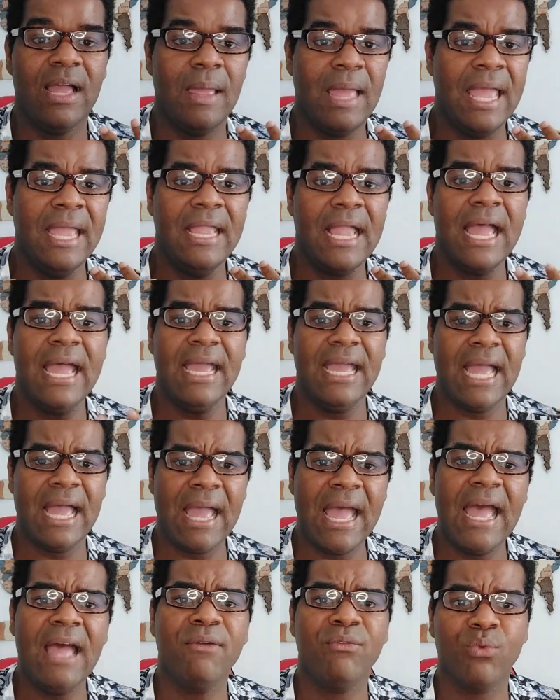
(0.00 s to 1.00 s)
And I
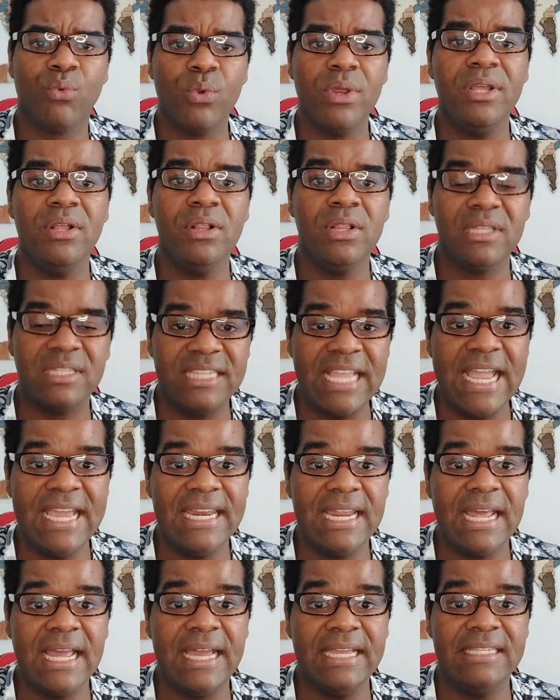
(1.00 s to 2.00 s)
have real
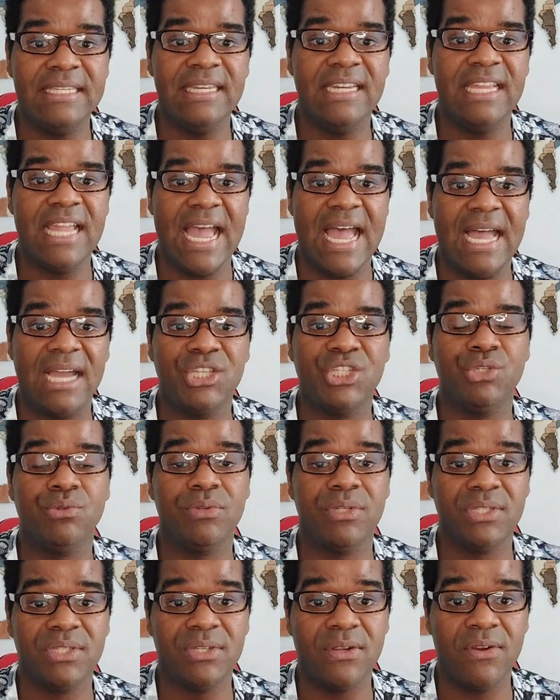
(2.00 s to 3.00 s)
data. I did an
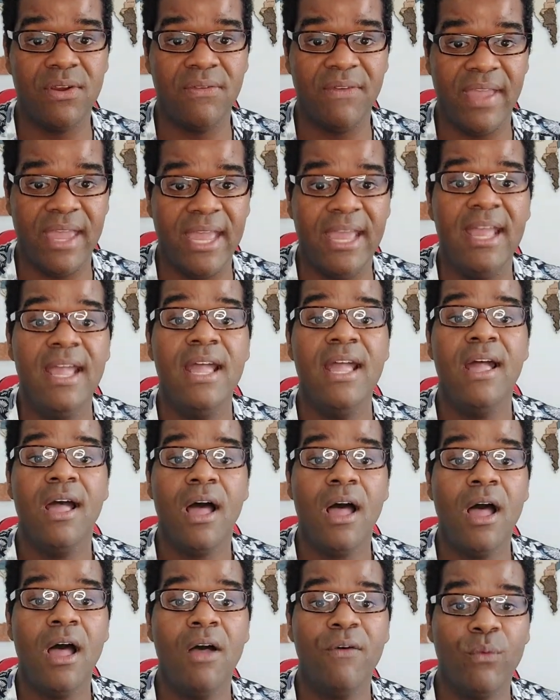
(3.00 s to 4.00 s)
actual survey
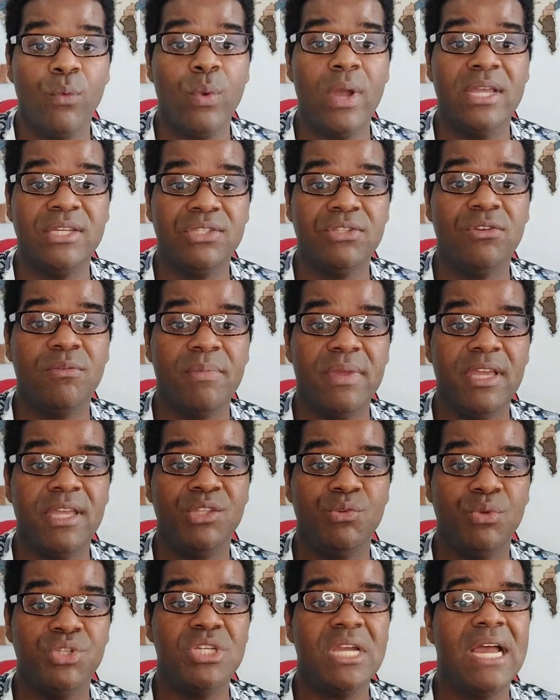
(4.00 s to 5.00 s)
of Western
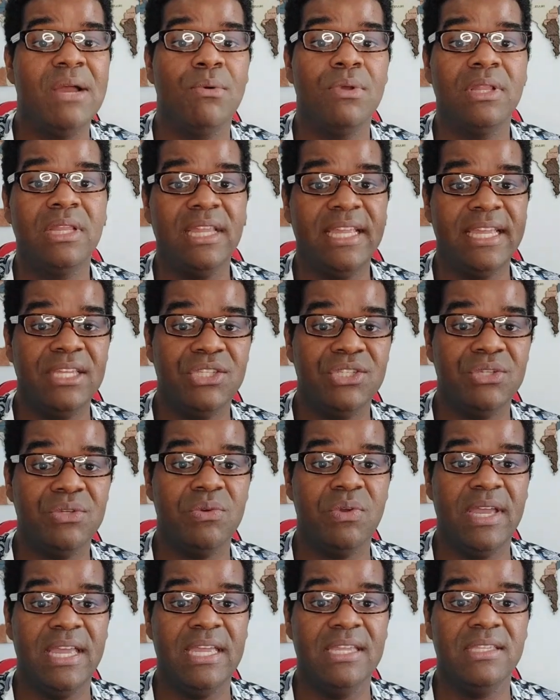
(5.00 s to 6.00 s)
men, which I will link
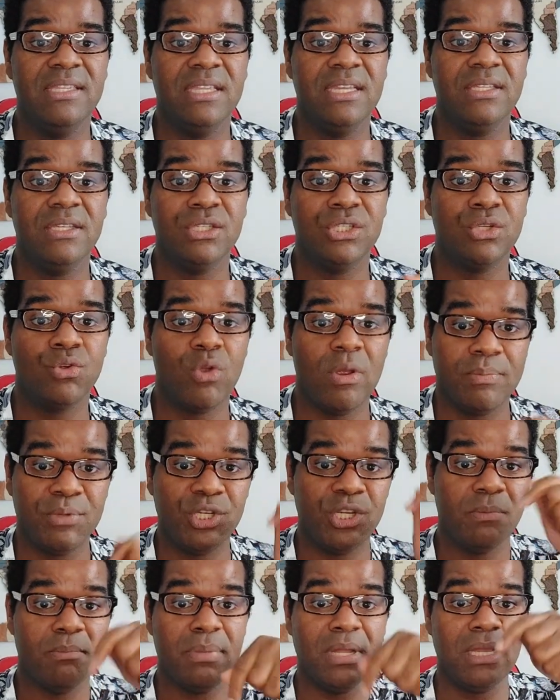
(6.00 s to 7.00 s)
to in the
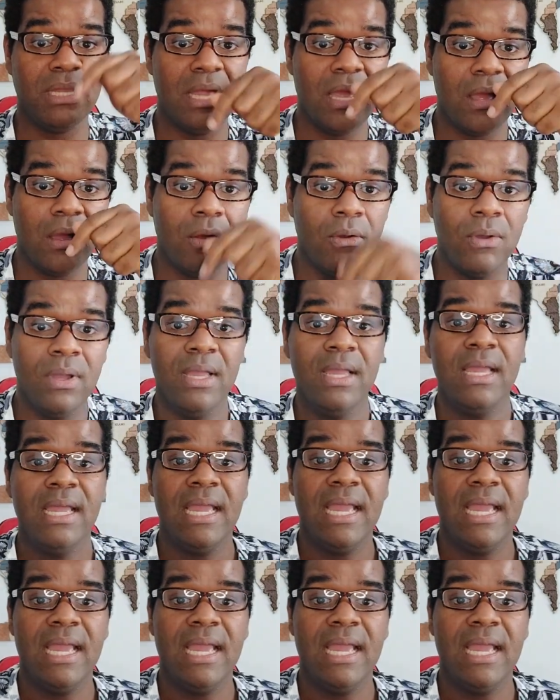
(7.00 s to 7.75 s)
description below.